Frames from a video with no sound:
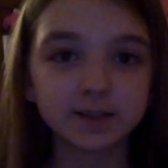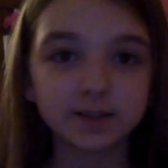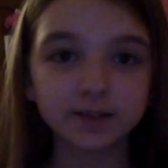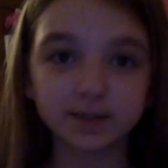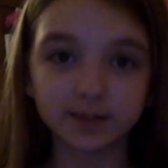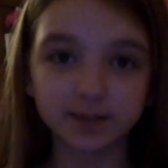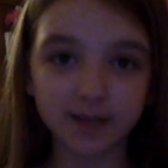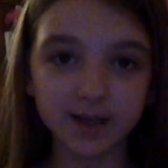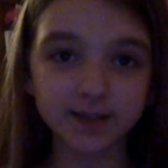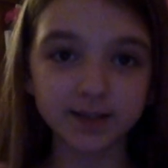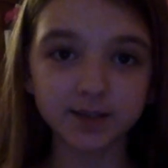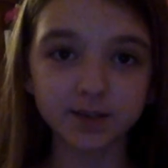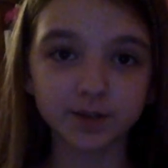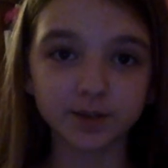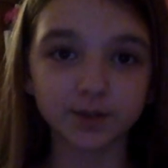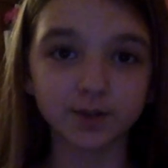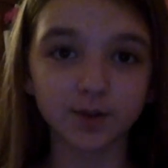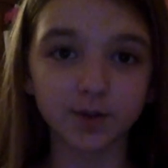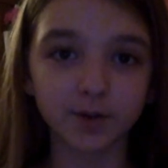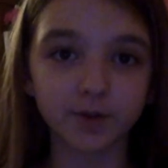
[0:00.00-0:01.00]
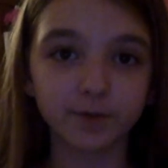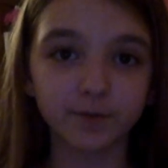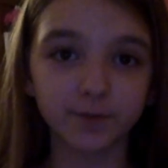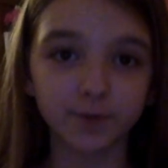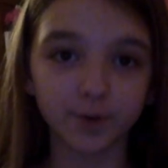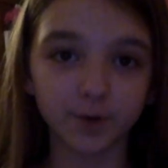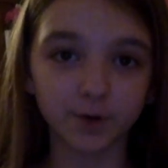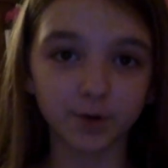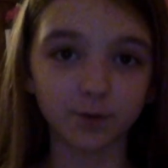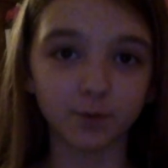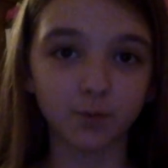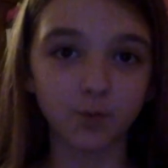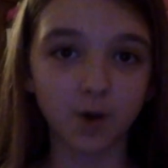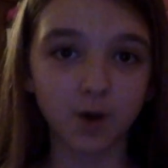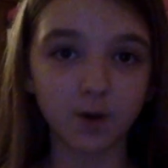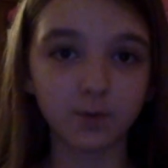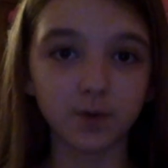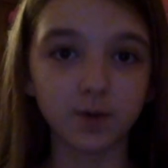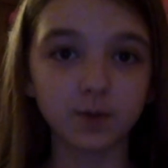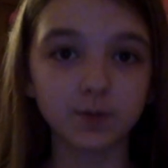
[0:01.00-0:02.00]
let's look for
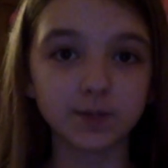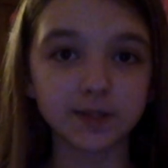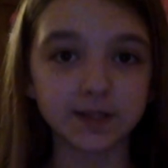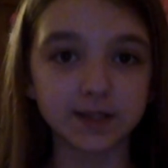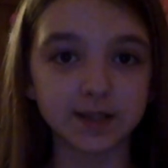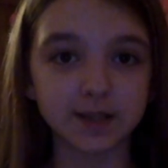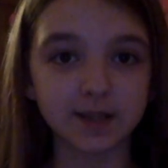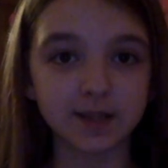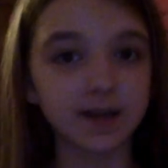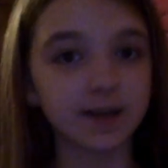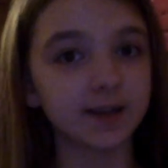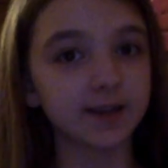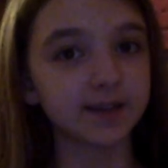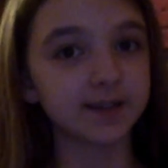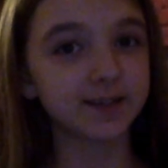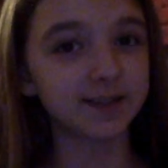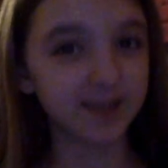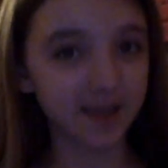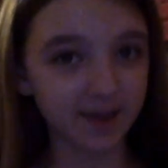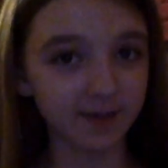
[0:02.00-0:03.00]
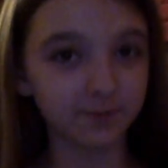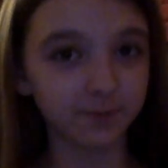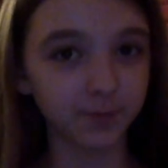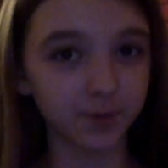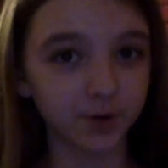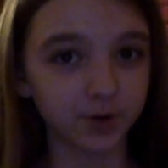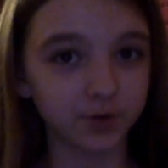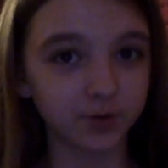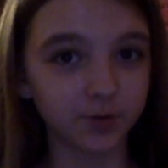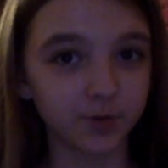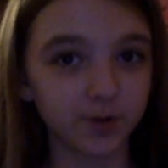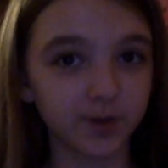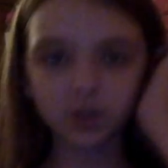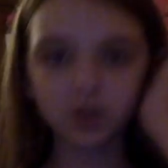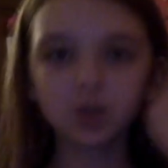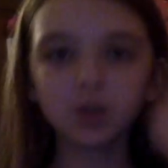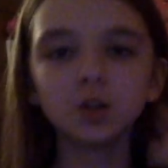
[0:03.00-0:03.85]
what we would see in a safe bird toy.